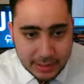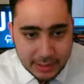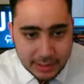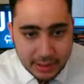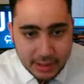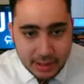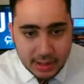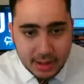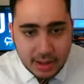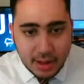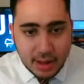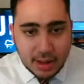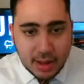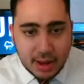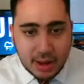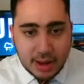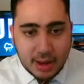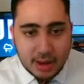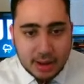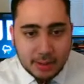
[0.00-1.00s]
be
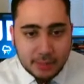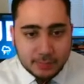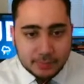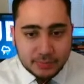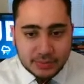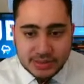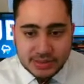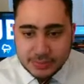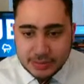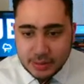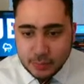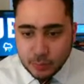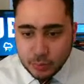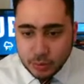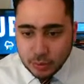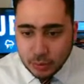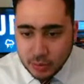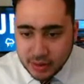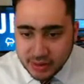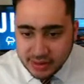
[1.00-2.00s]
something
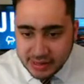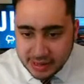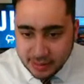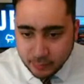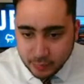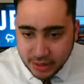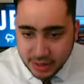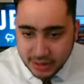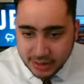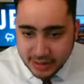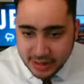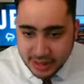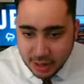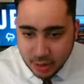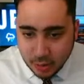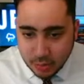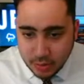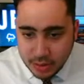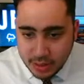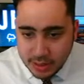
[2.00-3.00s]
we're looking at right
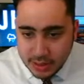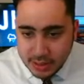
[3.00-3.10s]
now.